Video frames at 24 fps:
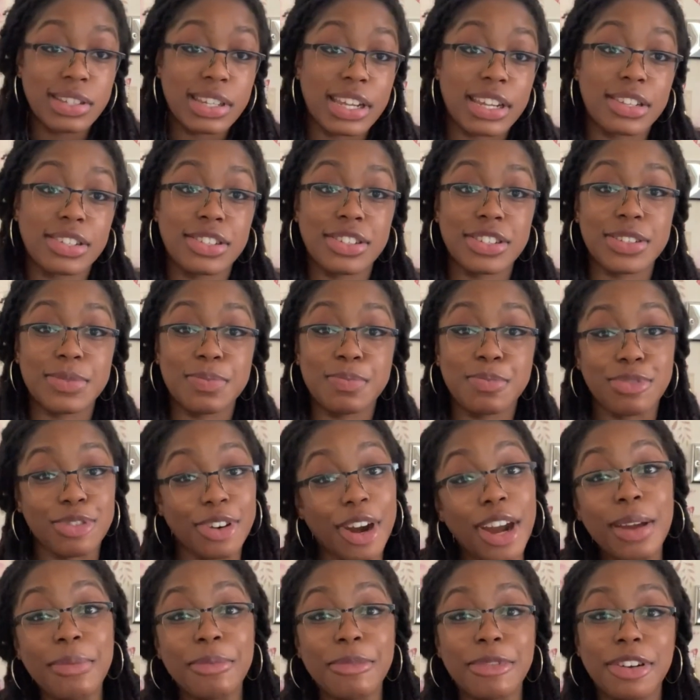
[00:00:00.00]
that's just
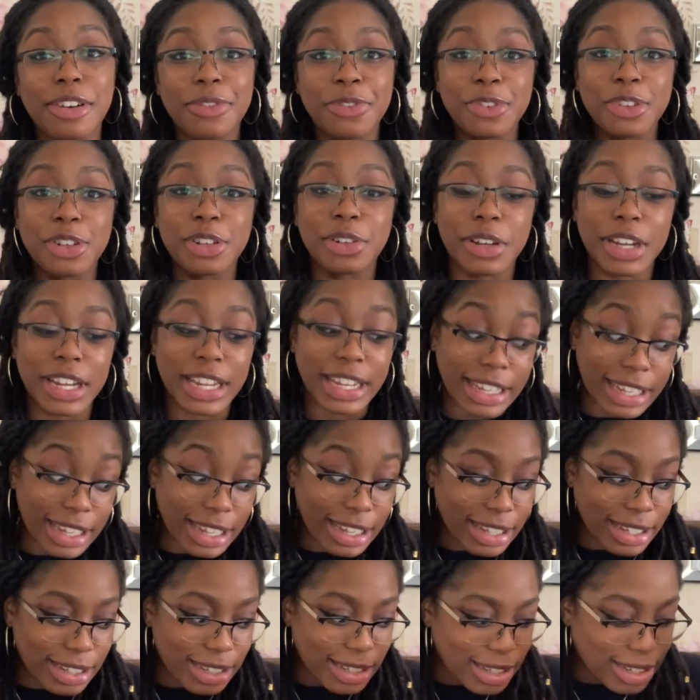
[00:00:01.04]
Primark for you, I
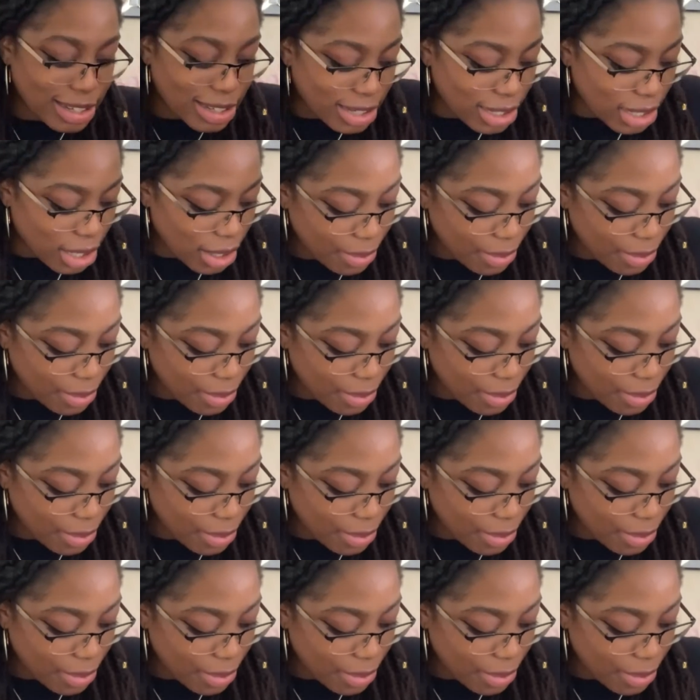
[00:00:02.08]
guess.